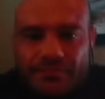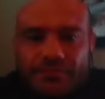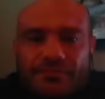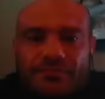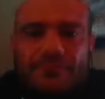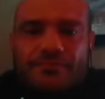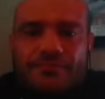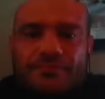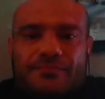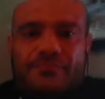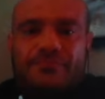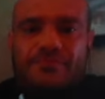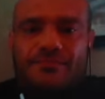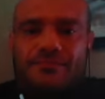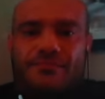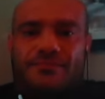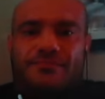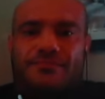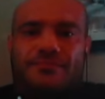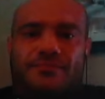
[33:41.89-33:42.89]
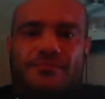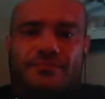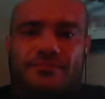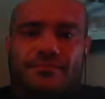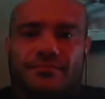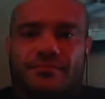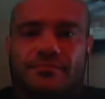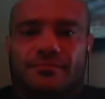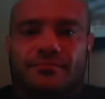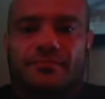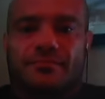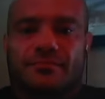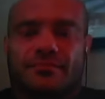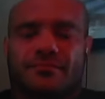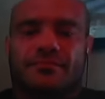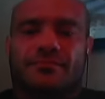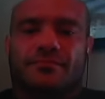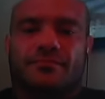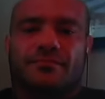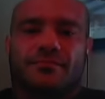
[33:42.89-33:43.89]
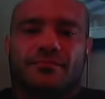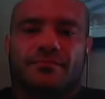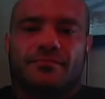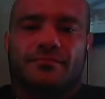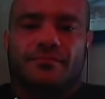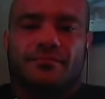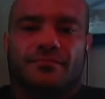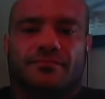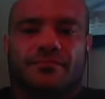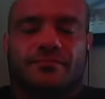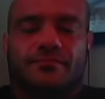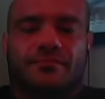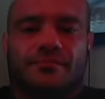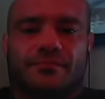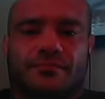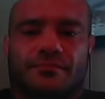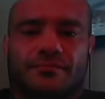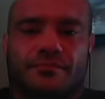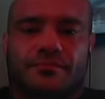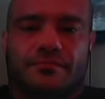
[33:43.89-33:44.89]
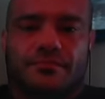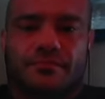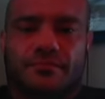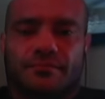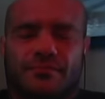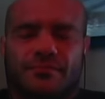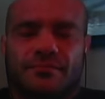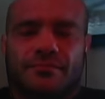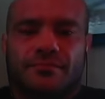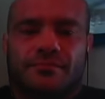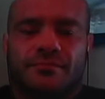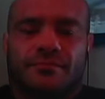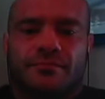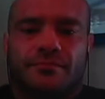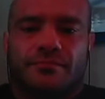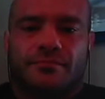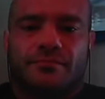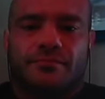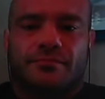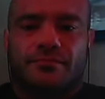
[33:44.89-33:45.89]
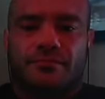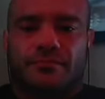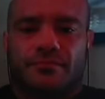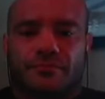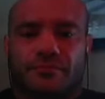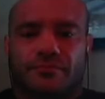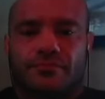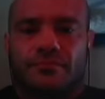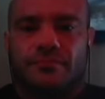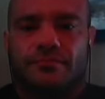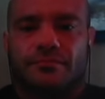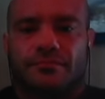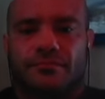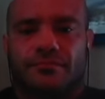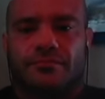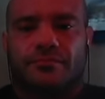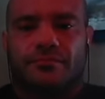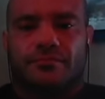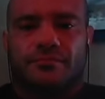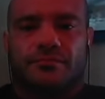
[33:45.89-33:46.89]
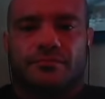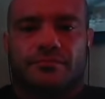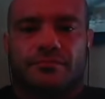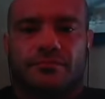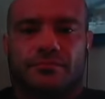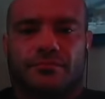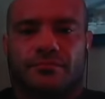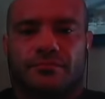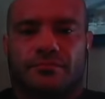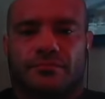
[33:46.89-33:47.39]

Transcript: The person shown says nothing.